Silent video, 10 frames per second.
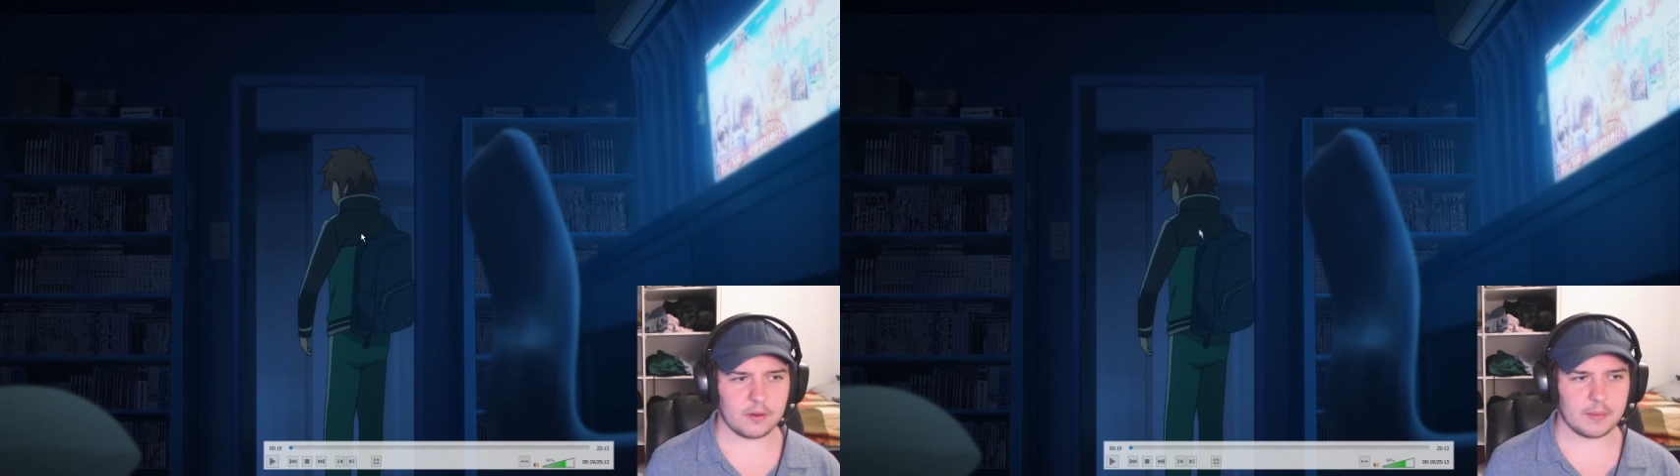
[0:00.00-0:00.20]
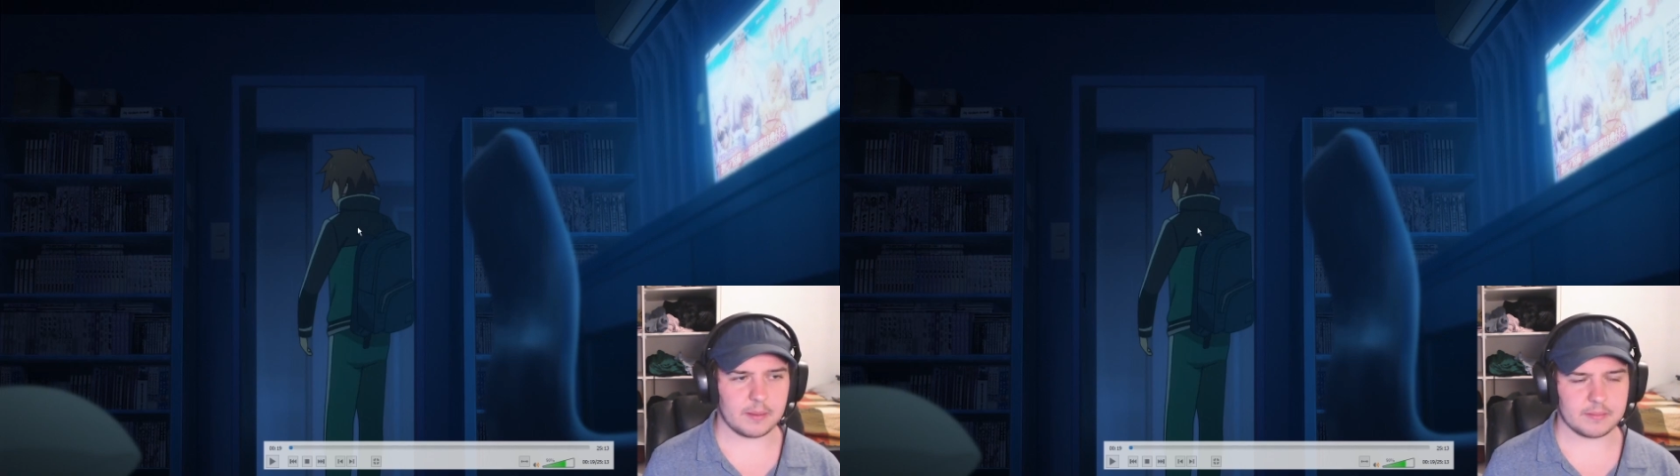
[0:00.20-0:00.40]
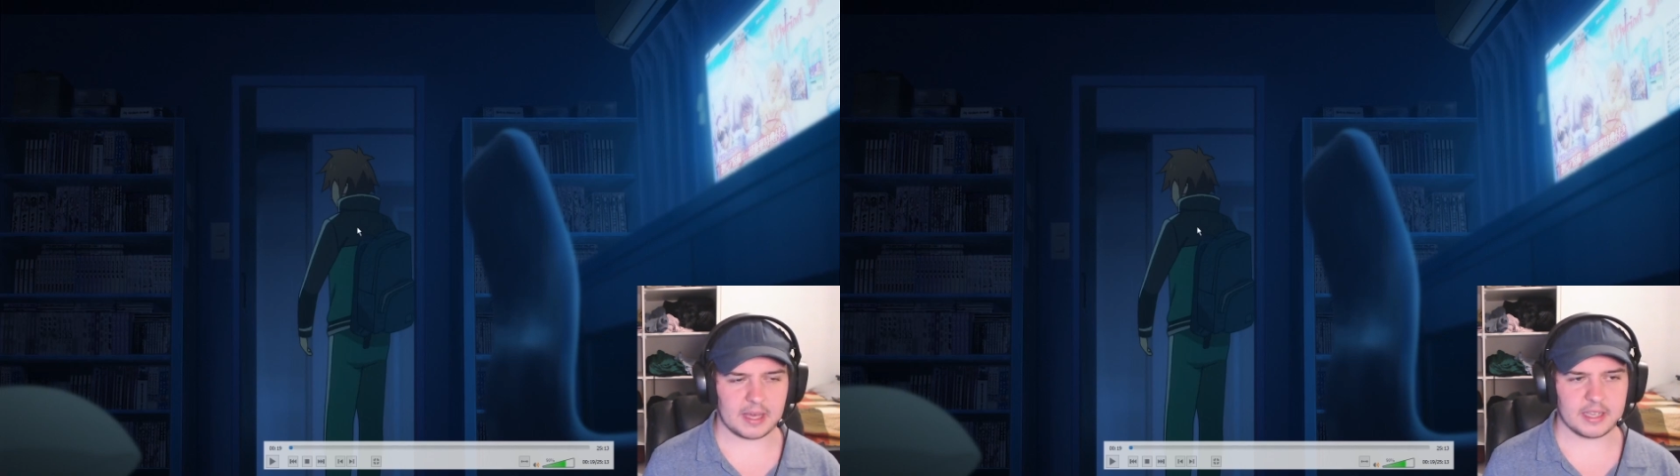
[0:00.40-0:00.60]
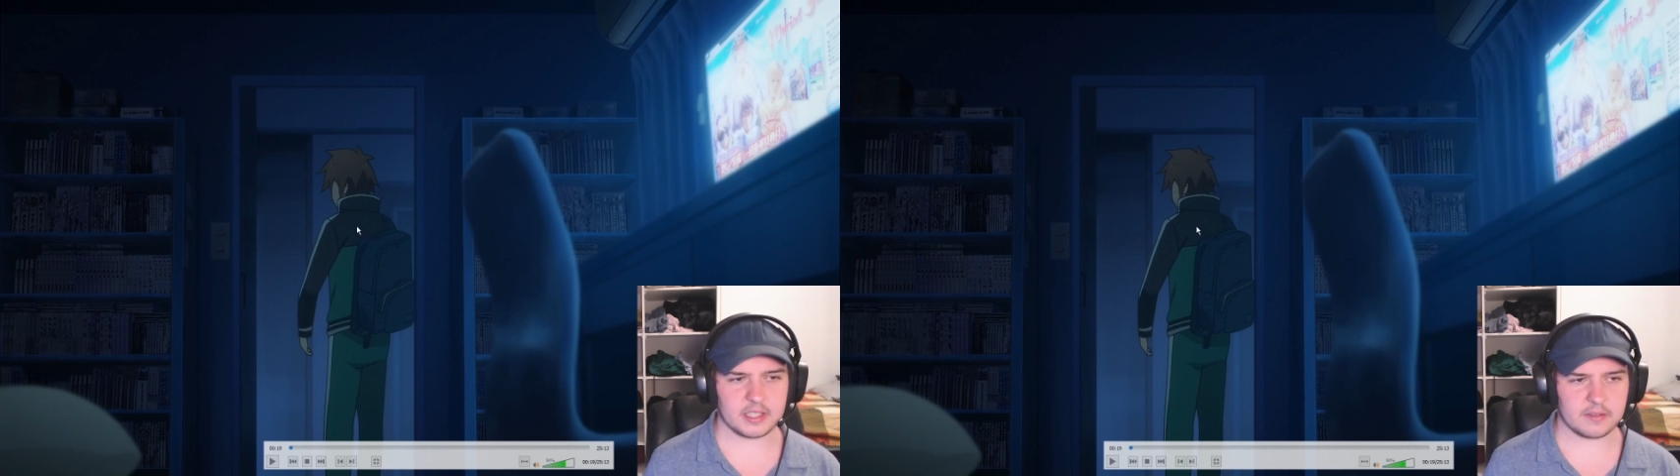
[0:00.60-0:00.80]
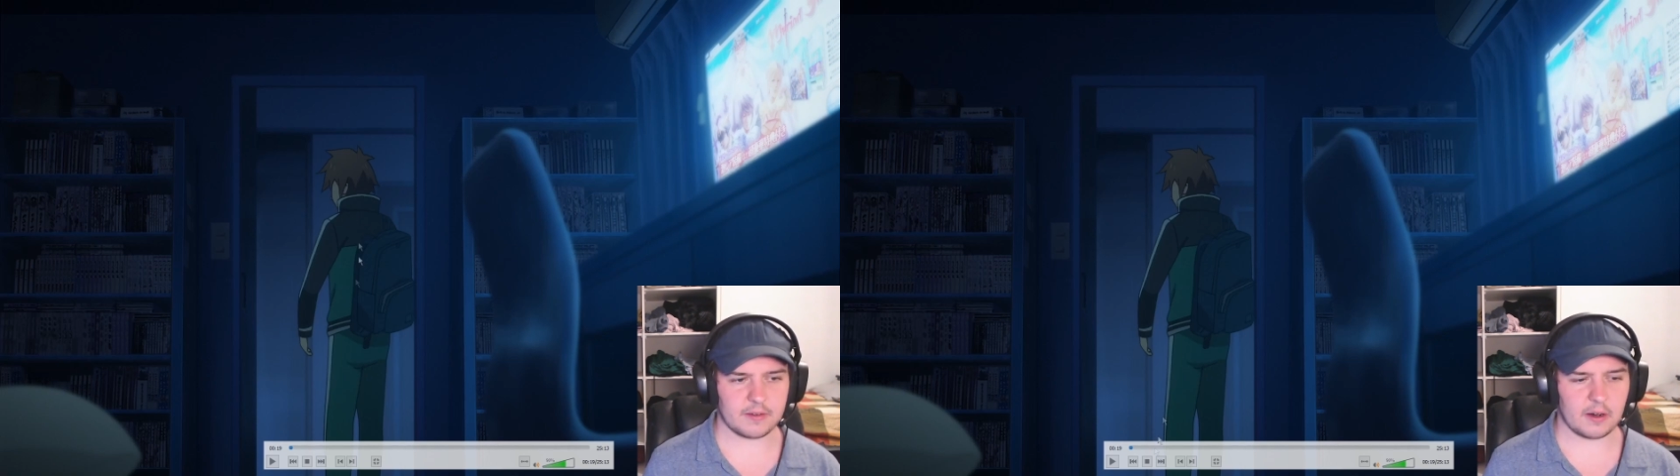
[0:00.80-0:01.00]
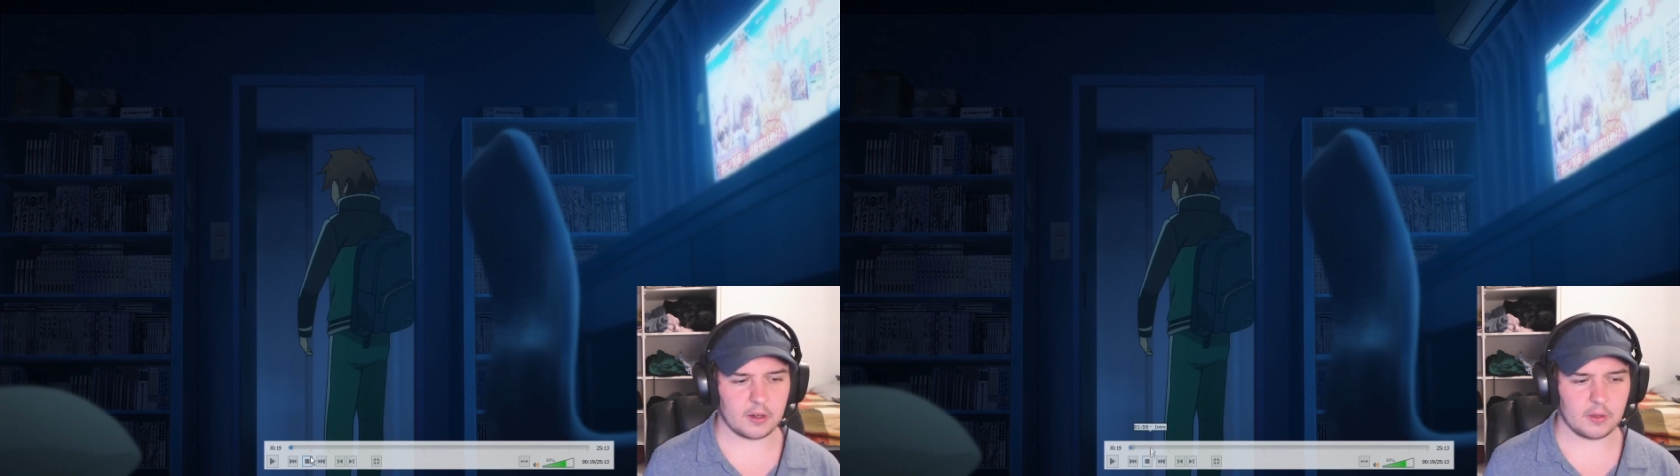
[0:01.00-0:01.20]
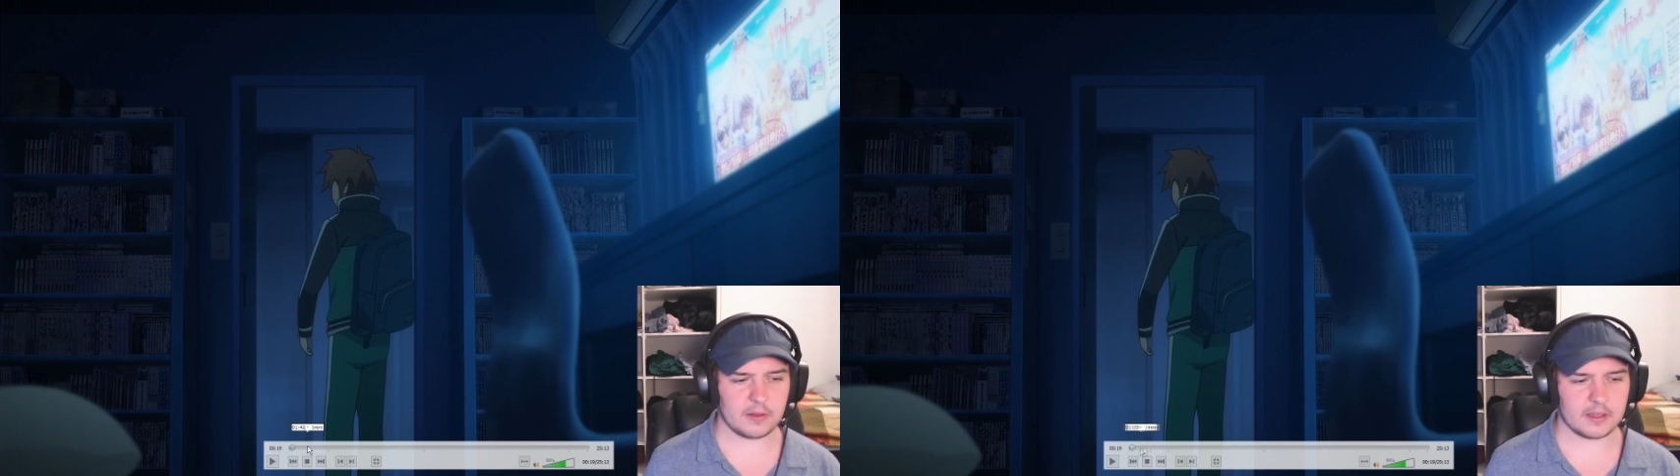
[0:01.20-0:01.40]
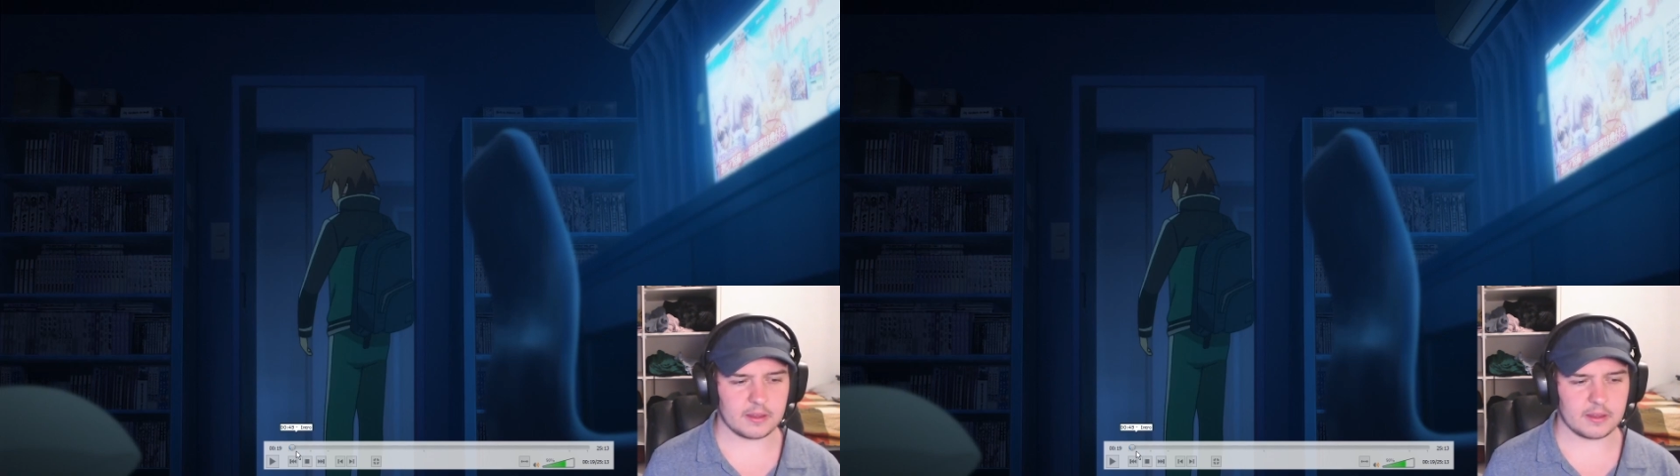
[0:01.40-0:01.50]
I'm guessing very early in the